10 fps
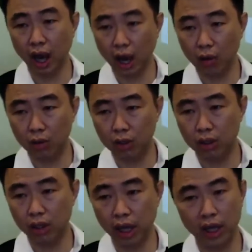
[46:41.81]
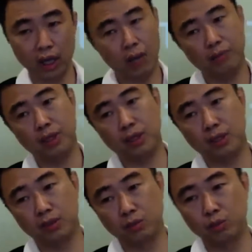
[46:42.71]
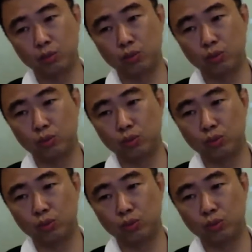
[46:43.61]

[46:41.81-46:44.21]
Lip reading: hour, and luck pillar. Ooh.